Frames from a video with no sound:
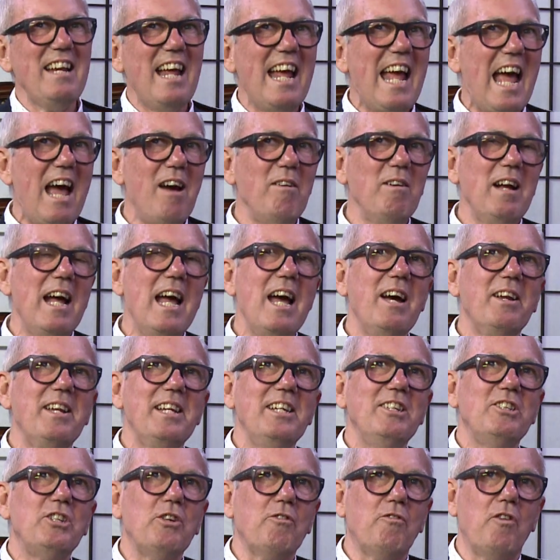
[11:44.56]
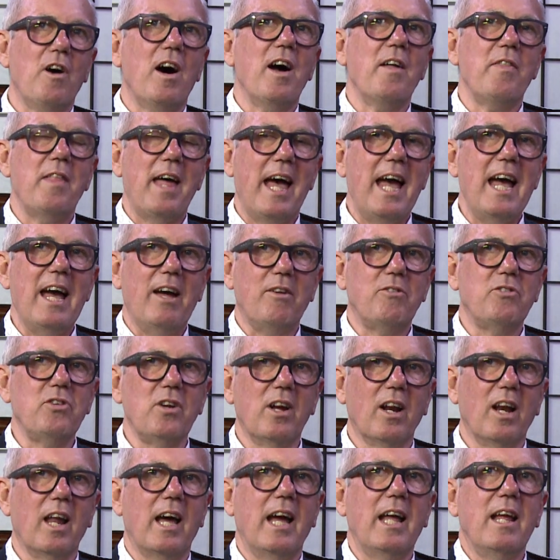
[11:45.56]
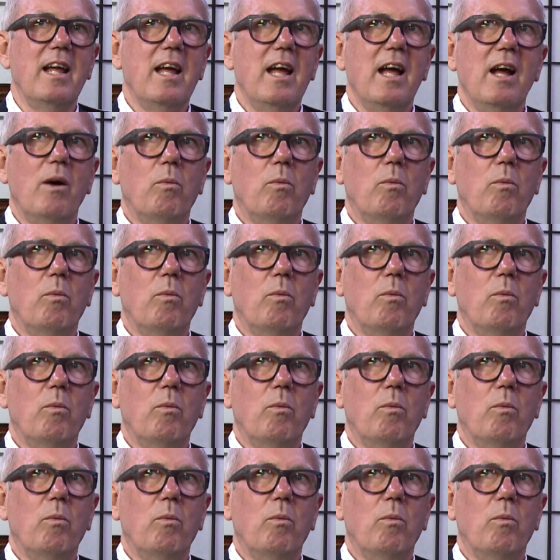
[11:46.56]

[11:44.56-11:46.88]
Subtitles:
And how did you find that? You know, like,